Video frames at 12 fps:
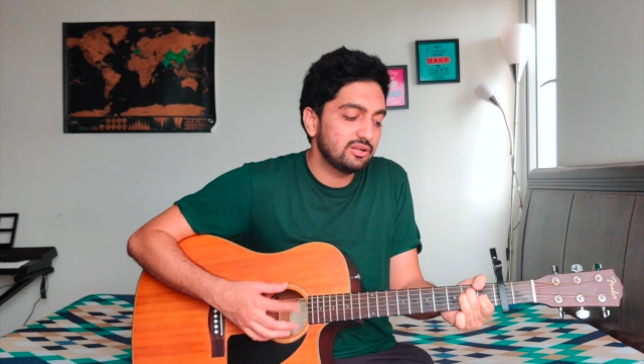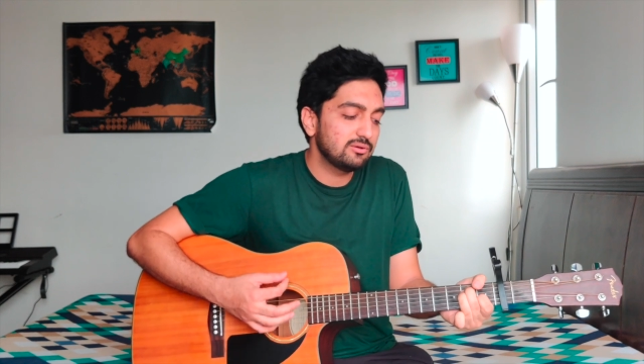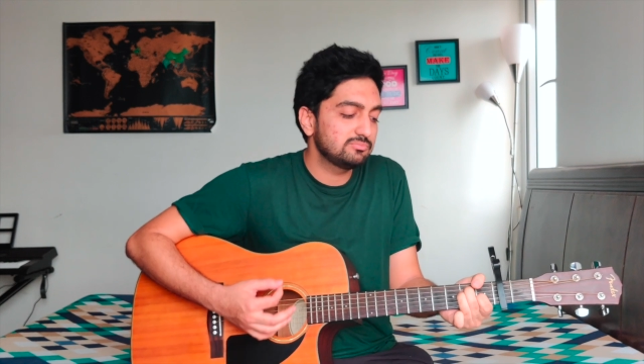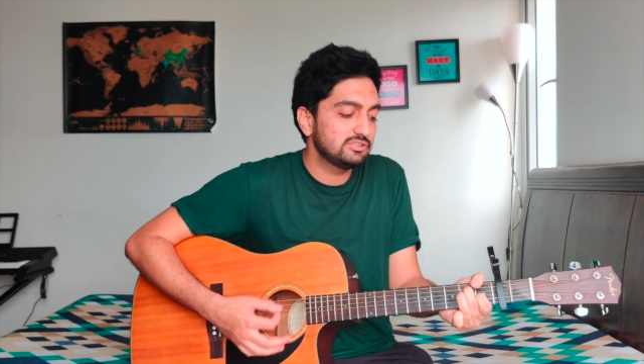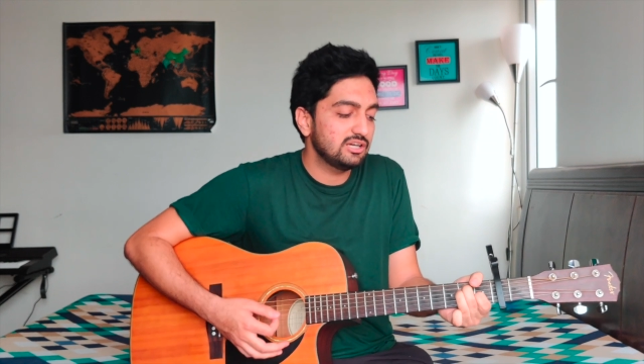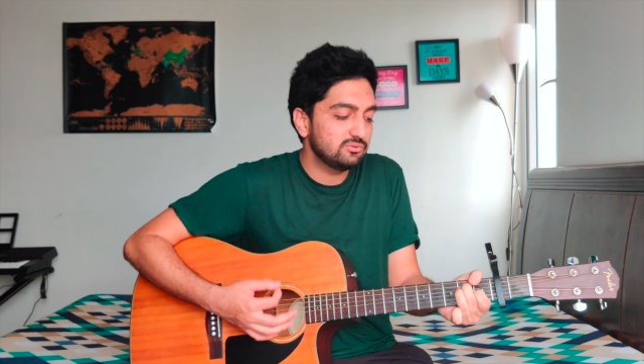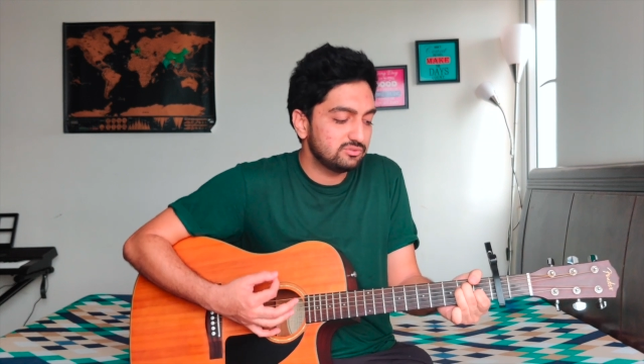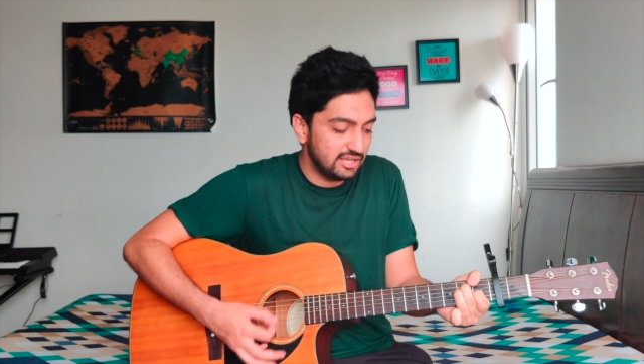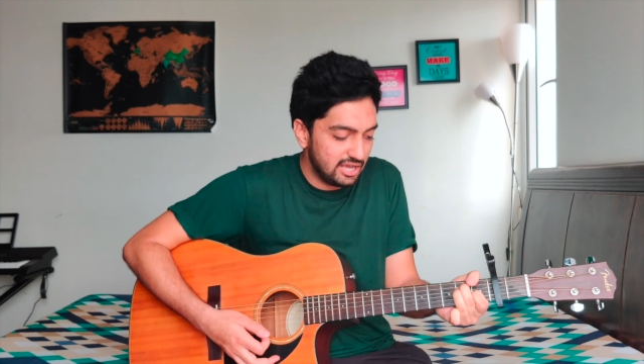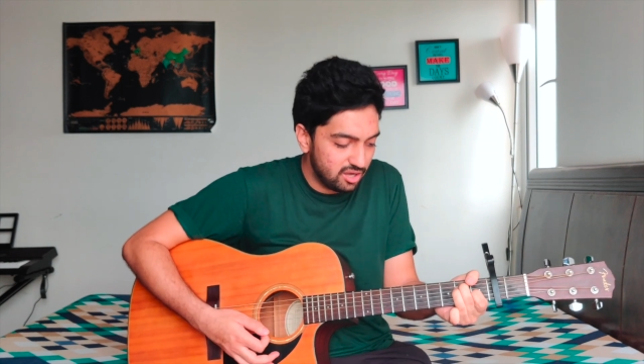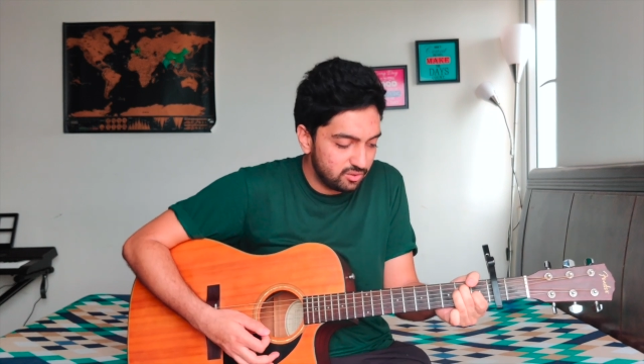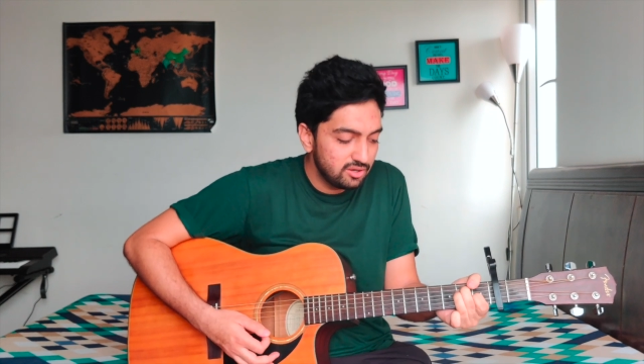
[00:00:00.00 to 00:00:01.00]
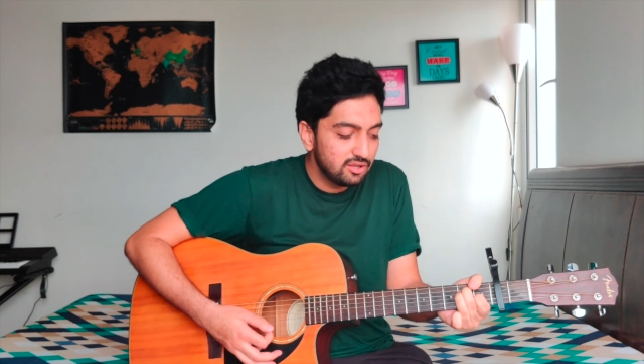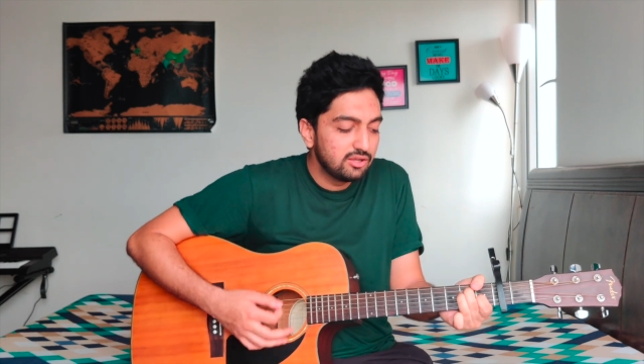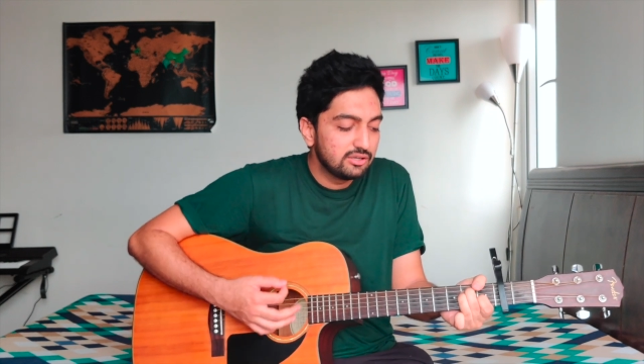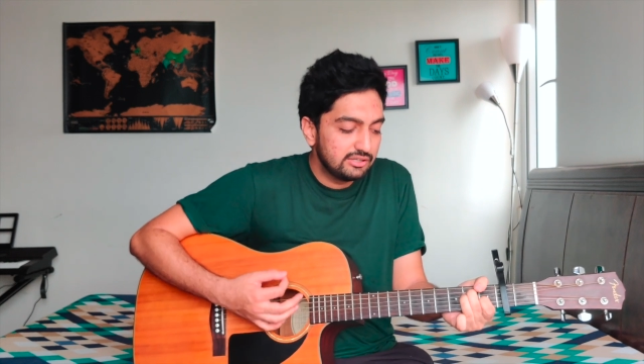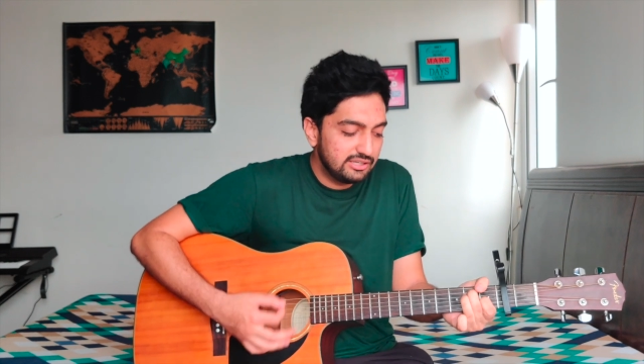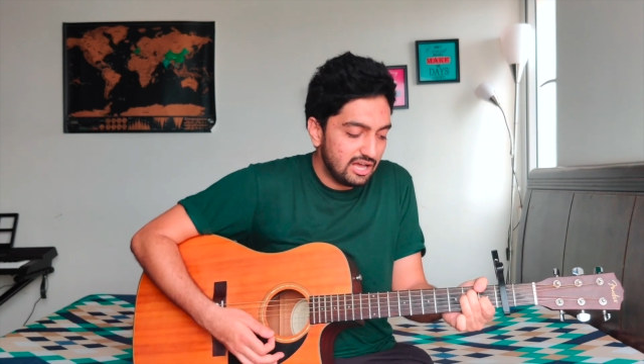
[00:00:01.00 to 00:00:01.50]
up, down,
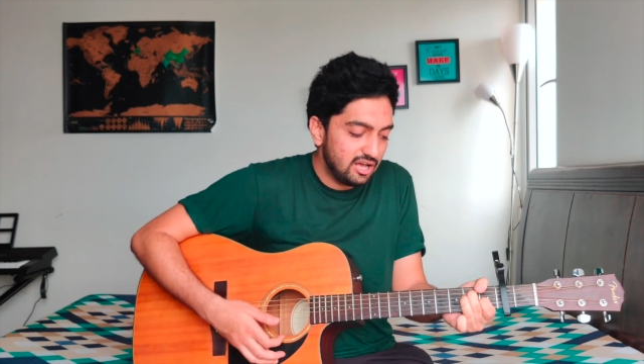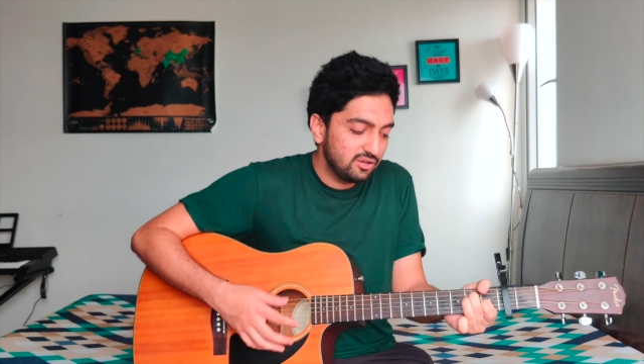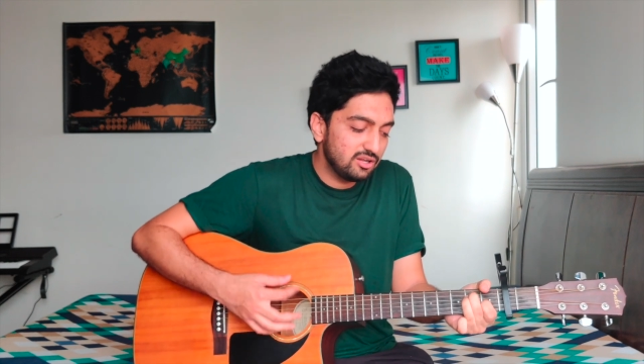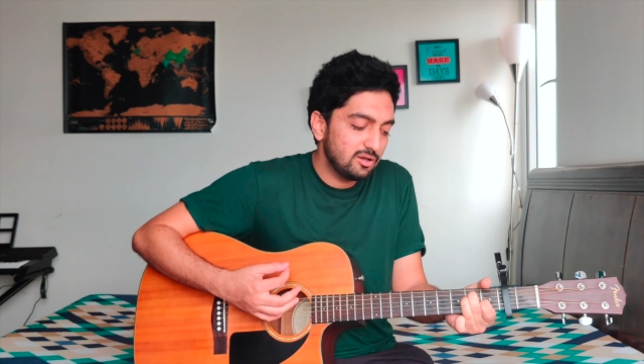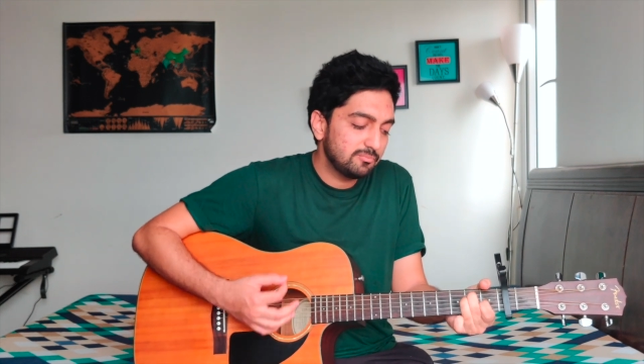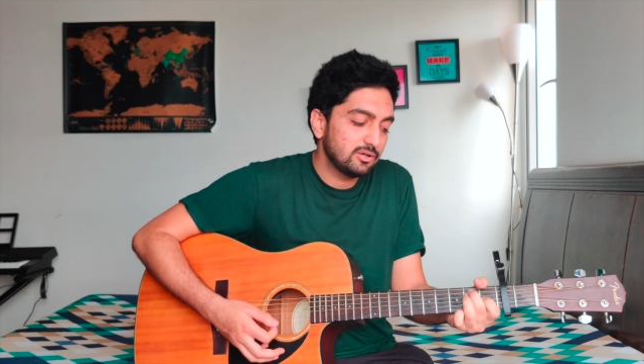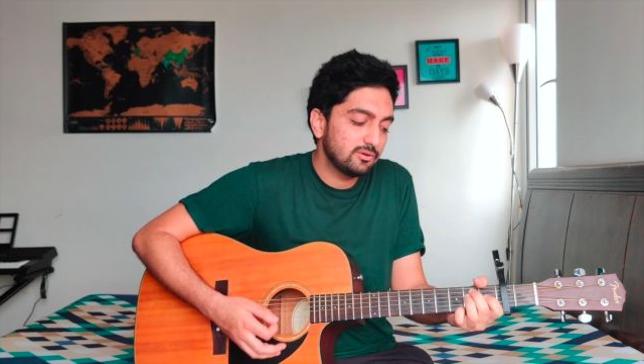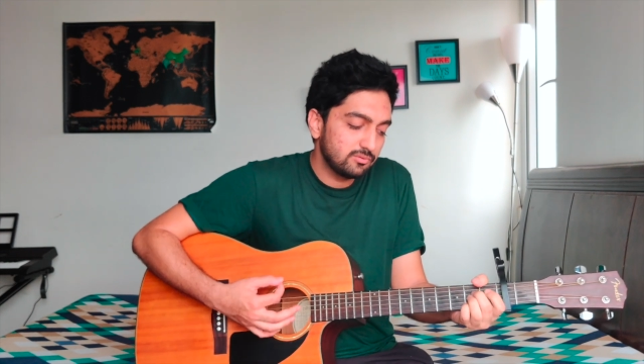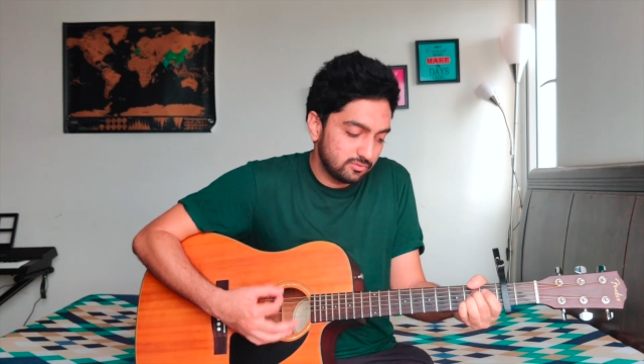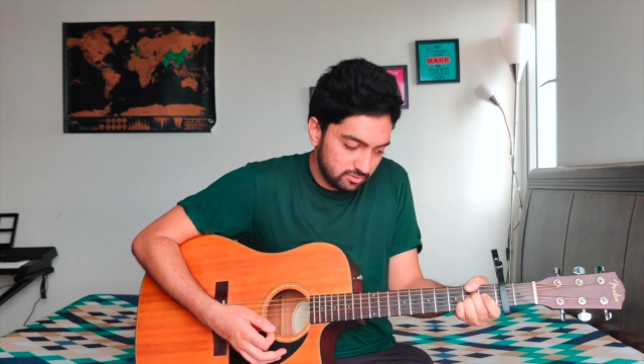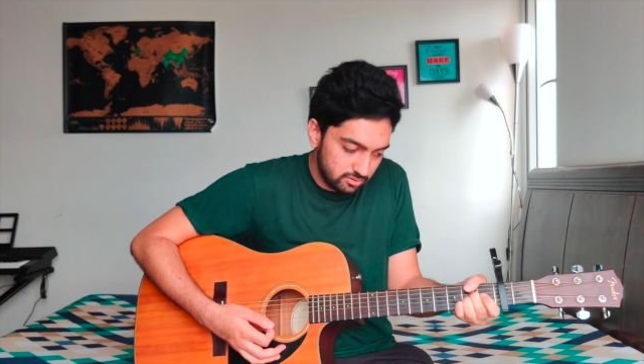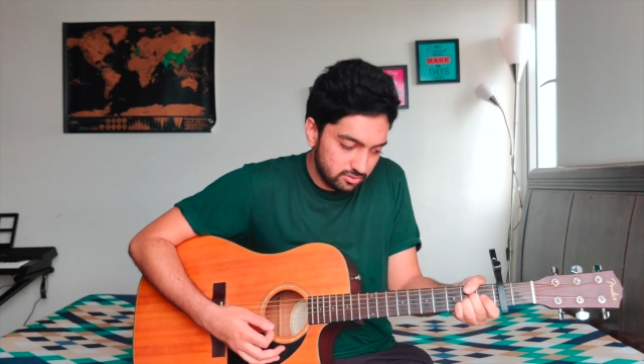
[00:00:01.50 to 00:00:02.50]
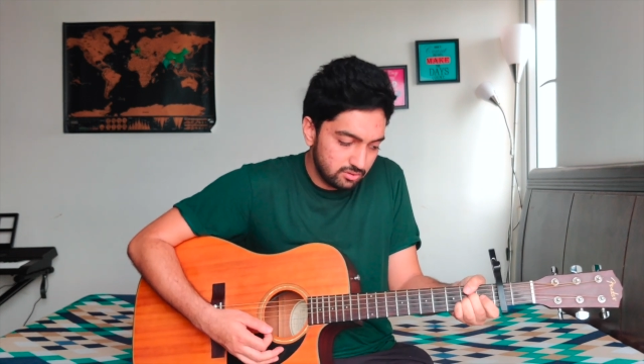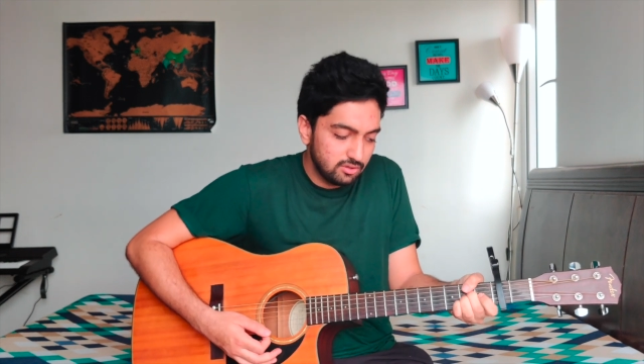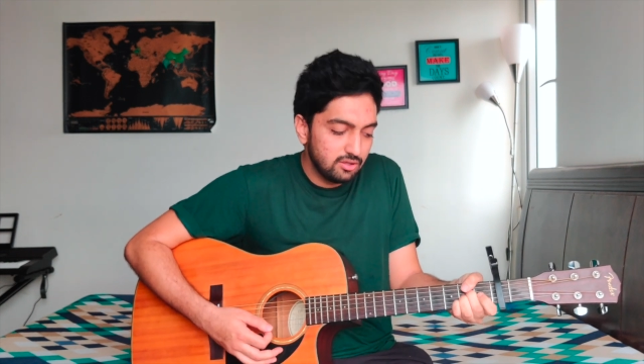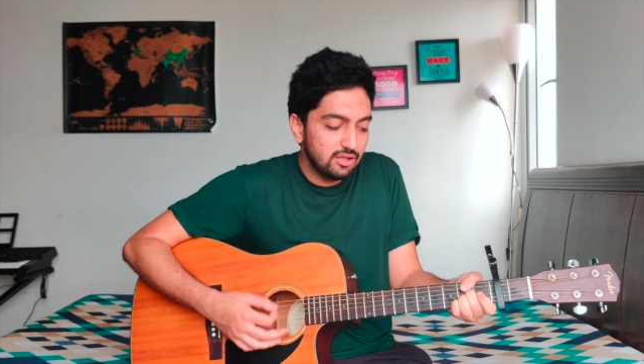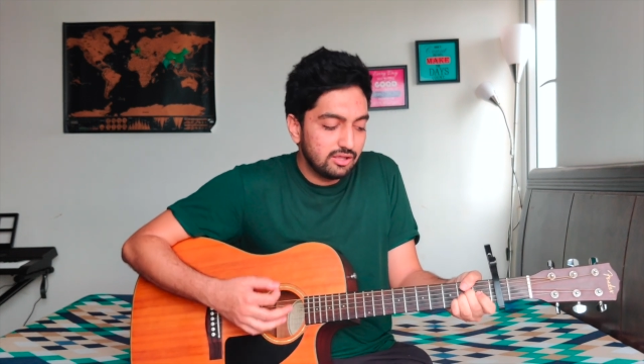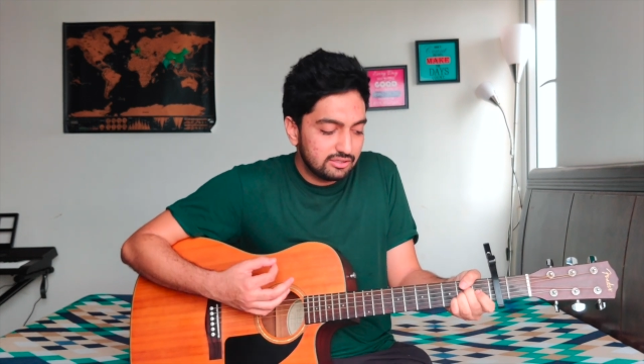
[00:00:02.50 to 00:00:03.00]
down, down, up,
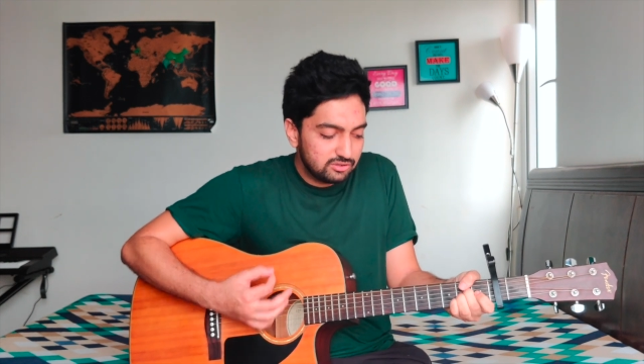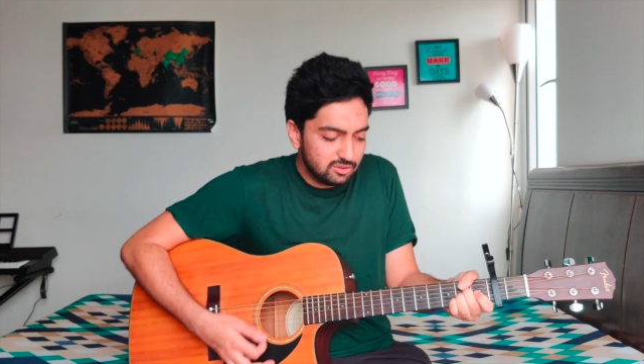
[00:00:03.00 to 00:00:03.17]
down.